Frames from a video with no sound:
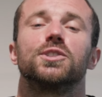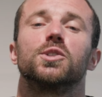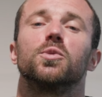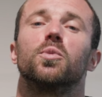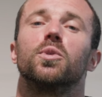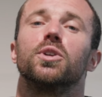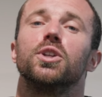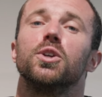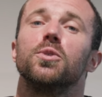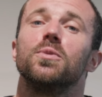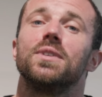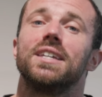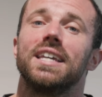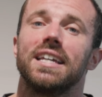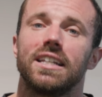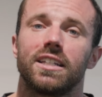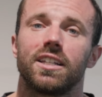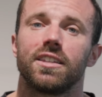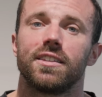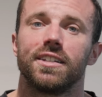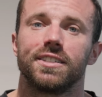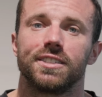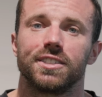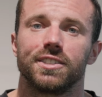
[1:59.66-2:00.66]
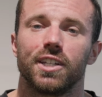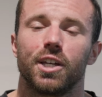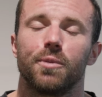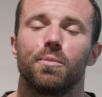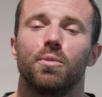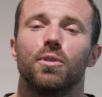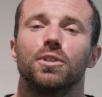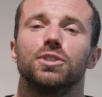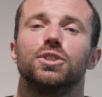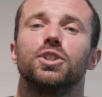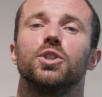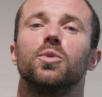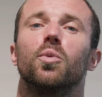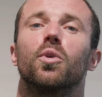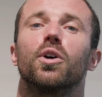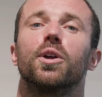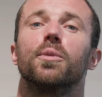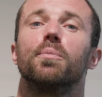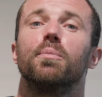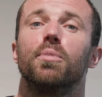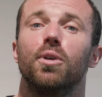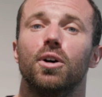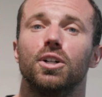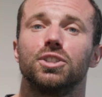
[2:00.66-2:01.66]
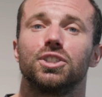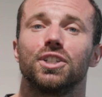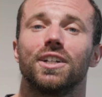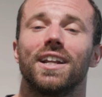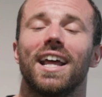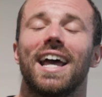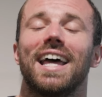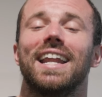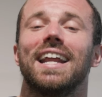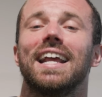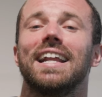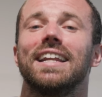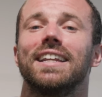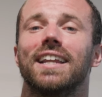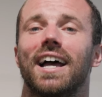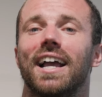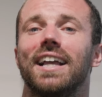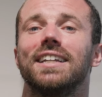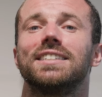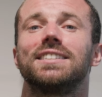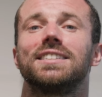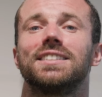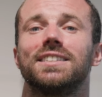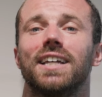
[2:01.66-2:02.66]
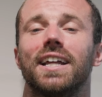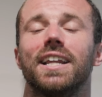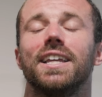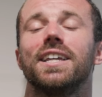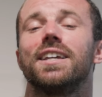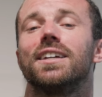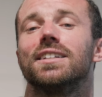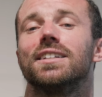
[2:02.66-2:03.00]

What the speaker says: So when you get to the sled push, you want to push it at a nice, steady,